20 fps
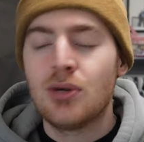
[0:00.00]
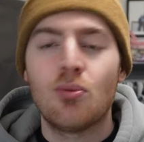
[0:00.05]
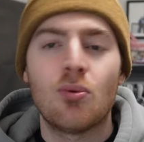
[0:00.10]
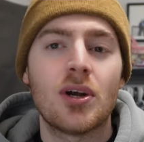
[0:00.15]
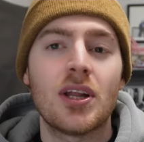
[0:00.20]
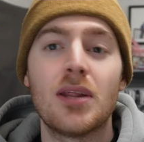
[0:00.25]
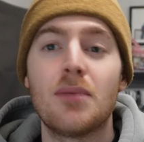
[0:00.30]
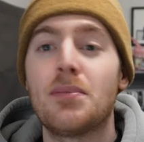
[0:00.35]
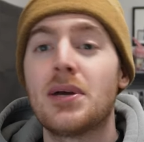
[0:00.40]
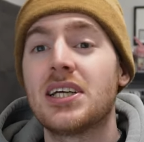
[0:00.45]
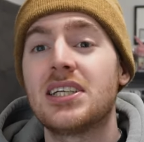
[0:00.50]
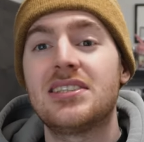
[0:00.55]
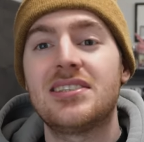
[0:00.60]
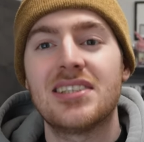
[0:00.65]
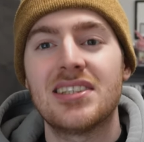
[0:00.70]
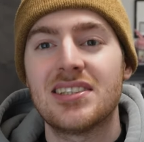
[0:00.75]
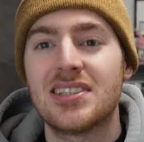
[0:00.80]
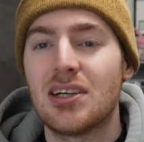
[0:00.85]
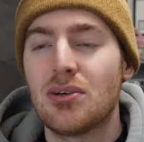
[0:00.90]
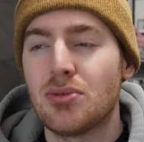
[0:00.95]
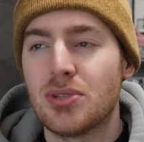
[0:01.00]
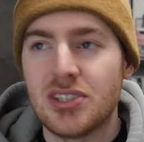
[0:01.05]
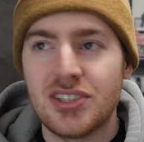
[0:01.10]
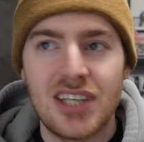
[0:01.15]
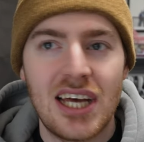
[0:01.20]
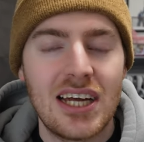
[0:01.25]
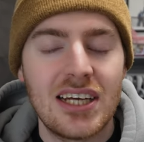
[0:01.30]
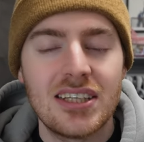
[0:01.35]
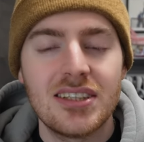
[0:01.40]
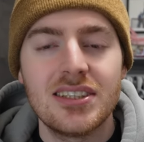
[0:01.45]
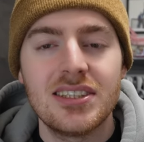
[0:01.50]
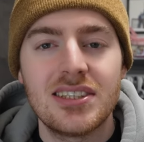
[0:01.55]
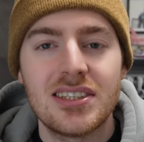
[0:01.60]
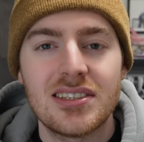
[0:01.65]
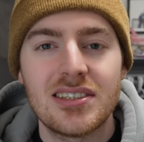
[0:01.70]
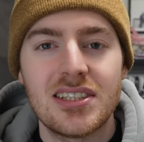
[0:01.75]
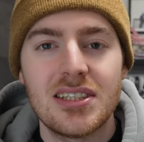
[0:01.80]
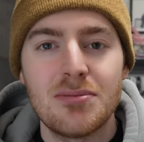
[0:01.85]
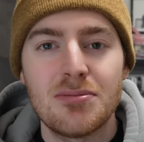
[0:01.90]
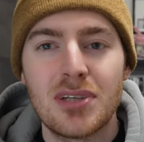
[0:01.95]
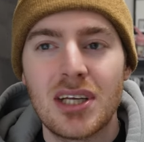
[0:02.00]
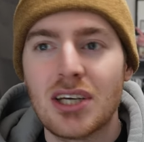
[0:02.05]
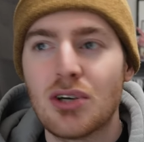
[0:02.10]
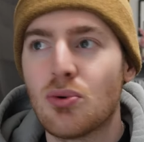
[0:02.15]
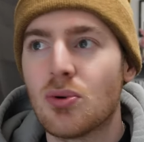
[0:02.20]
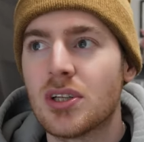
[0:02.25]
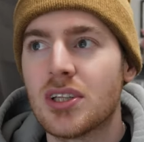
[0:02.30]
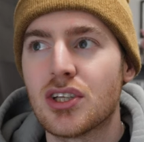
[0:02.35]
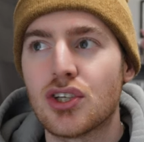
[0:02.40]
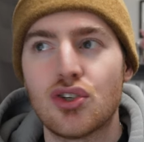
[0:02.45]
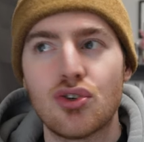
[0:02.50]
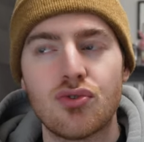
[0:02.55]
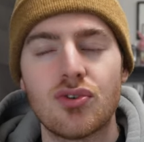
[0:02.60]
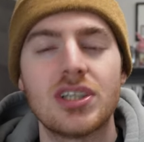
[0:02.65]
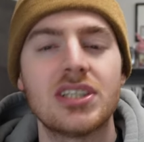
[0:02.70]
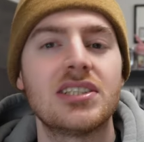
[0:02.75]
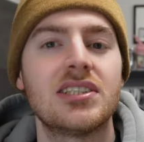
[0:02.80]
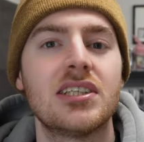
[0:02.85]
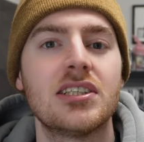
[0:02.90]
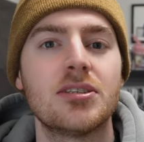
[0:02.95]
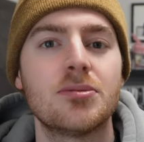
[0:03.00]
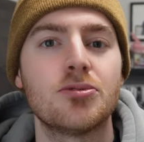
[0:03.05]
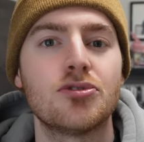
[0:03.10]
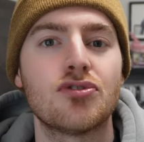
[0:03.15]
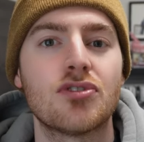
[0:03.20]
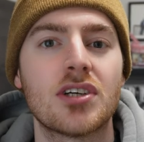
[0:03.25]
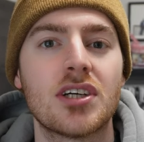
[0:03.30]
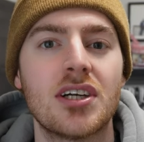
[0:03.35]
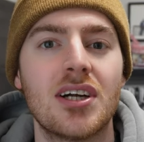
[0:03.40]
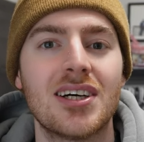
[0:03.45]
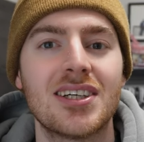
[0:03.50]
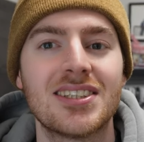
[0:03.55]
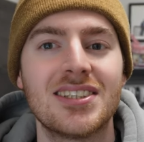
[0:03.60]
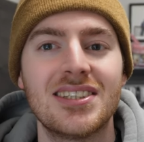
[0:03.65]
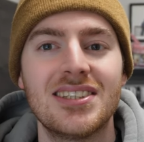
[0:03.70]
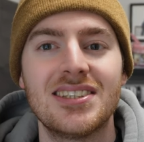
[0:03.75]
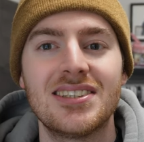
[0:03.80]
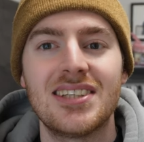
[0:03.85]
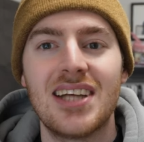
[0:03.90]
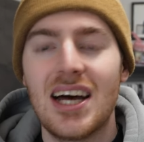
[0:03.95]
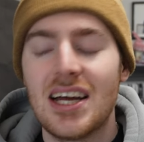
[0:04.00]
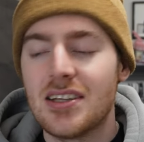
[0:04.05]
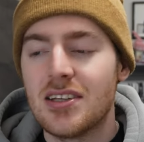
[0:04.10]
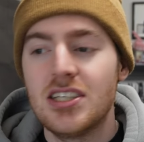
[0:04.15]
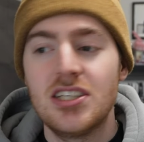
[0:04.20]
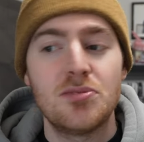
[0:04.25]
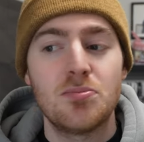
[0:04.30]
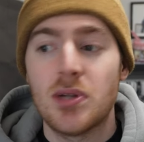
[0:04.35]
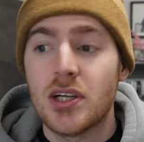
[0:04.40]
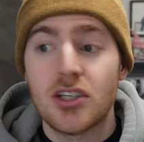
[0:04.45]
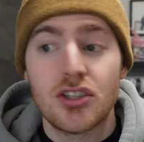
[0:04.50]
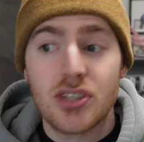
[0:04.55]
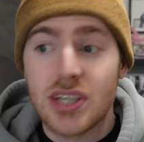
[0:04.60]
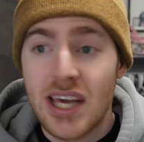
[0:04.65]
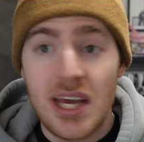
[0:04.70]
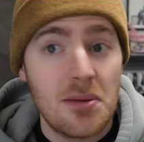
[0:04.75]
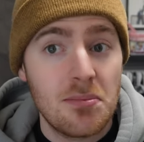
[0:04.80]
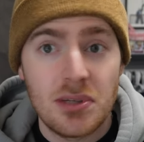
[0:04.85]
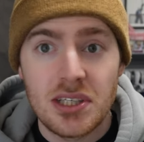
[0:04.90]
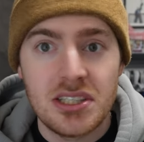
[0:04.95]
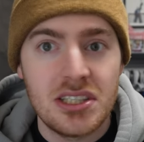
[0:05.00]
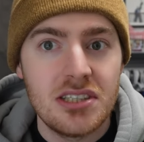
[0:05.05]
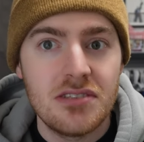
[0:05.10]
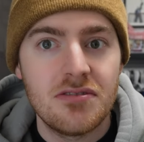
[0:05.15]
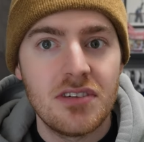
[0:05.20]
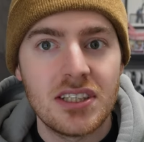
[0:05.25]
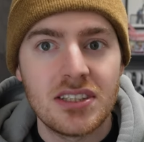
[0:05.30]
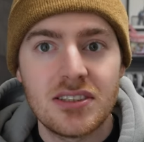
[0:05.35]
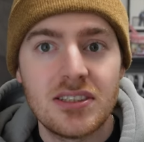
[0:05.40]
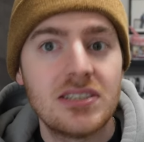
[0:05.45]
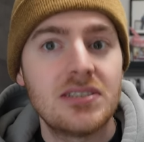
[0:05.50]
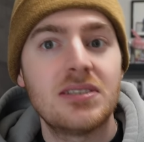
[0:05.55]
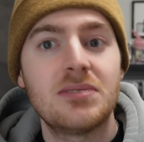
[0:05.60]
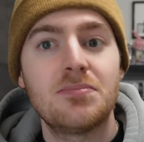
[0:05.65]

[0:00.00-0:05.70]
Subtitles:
One of the biggest things that was said, at least it seemed like one of the criticisms for Canucks, is that these players can't play defense.